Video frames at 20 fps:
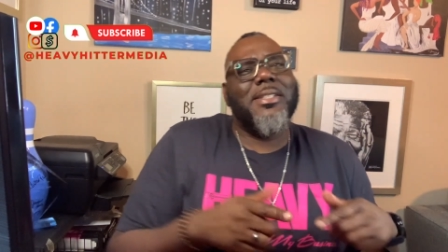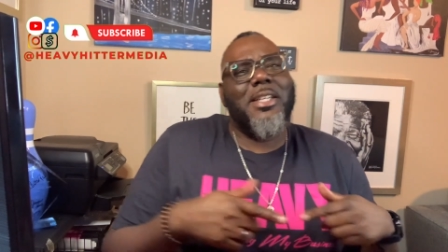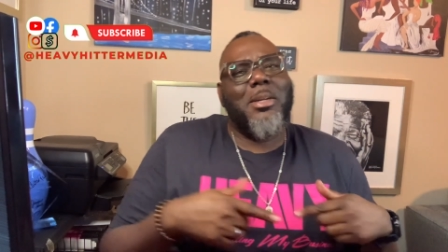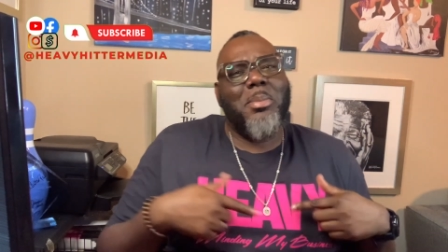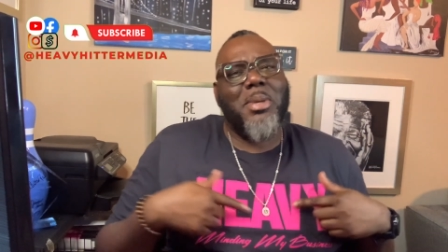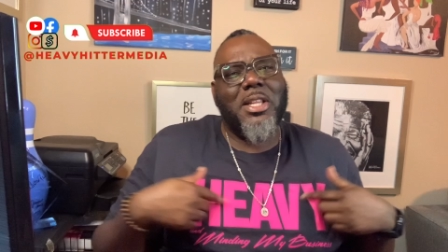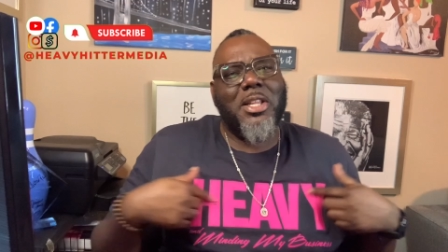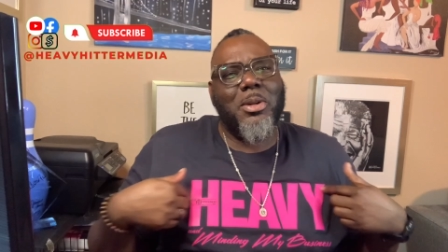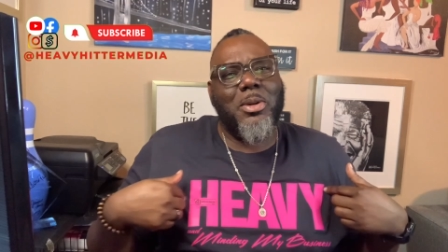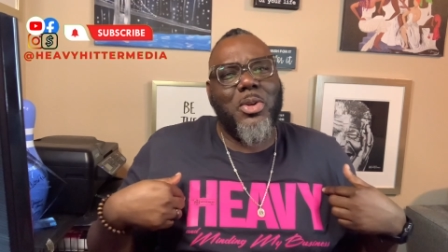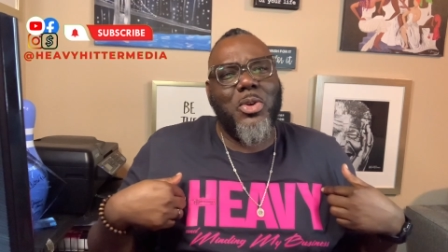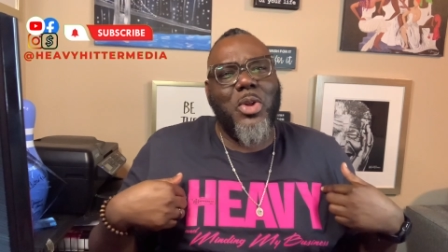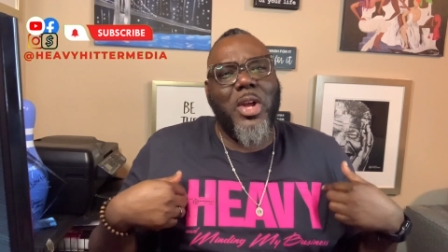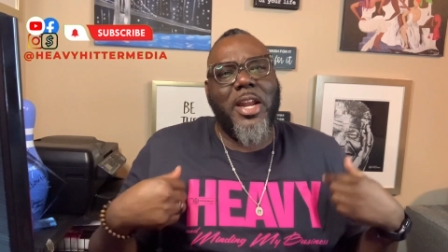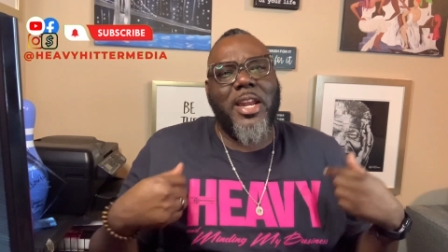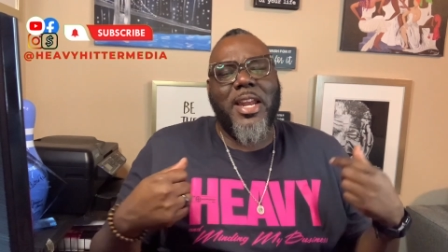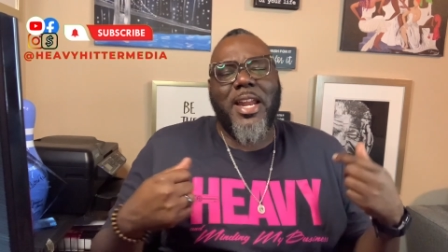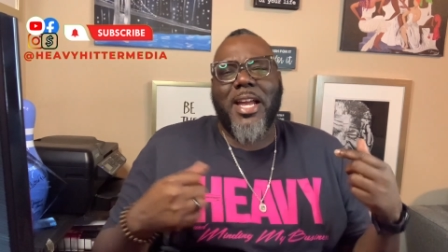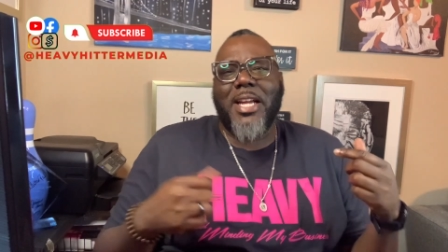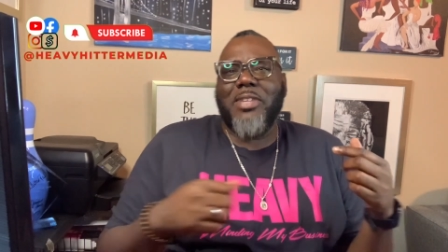I'm going to have to do
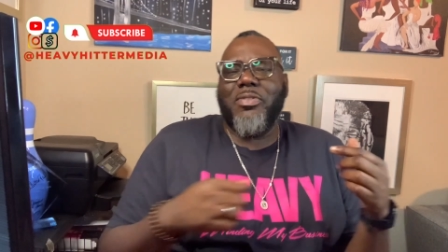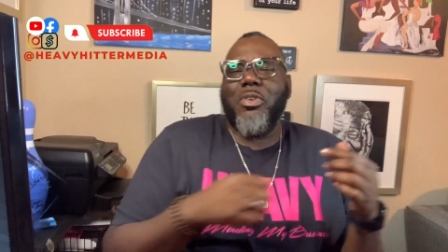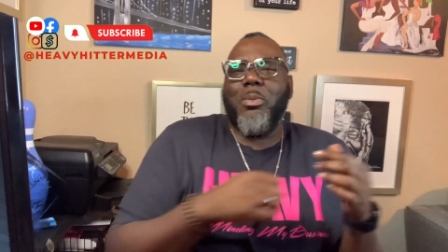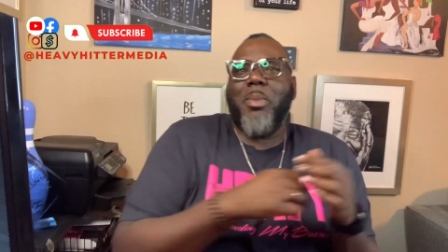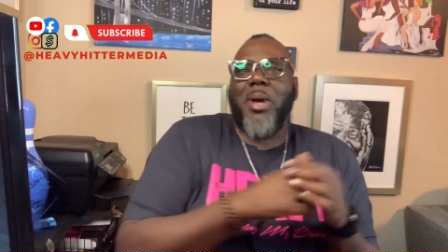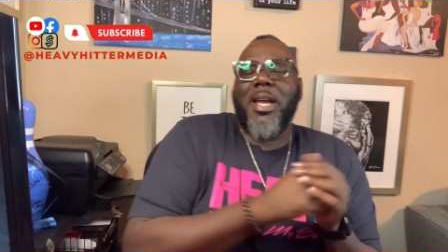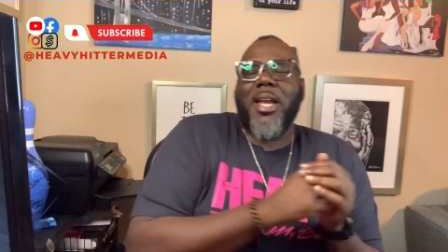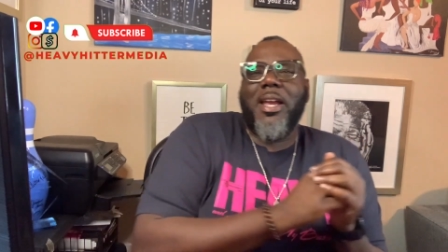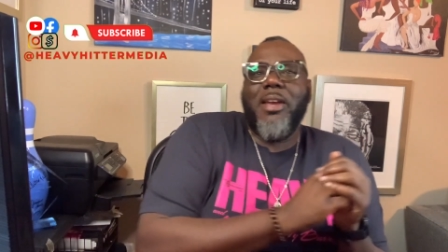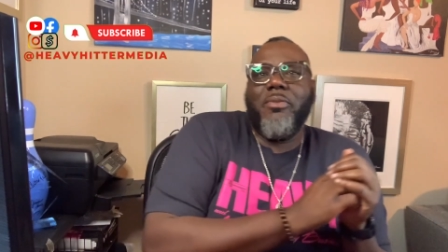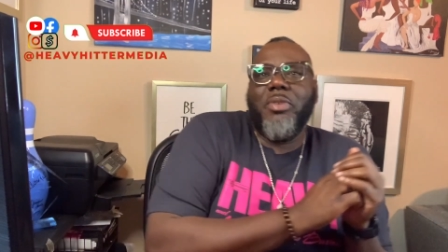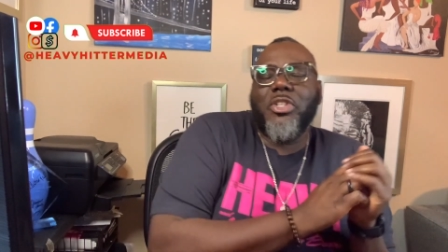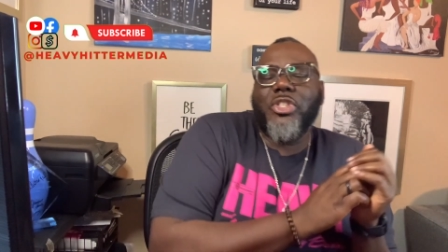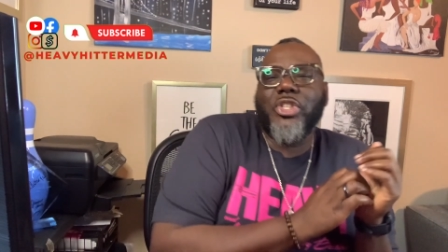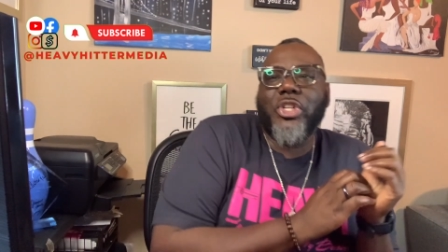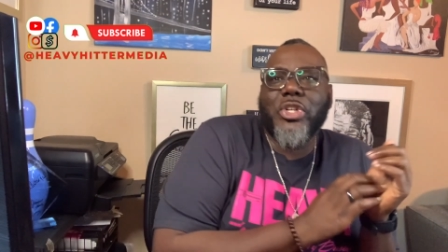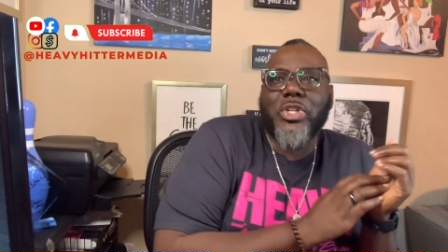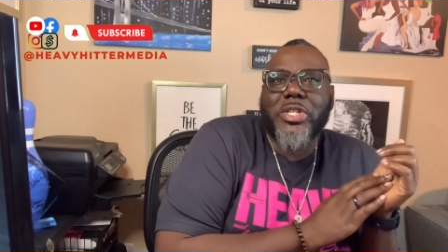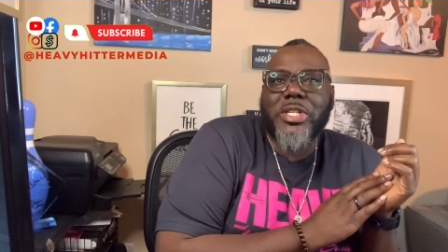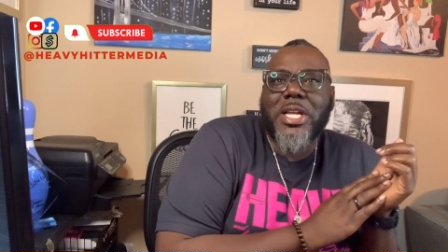that next for my heavy
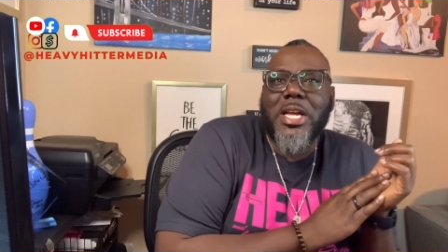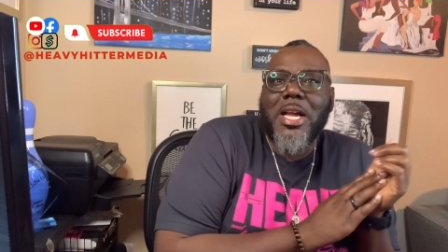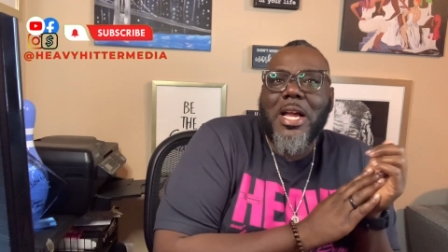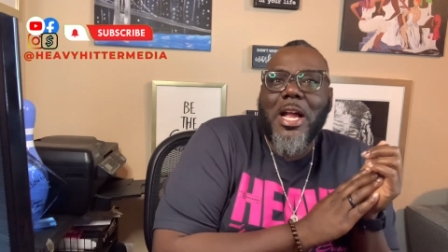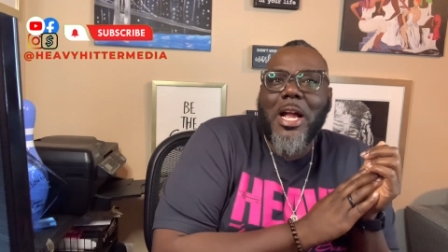shirts.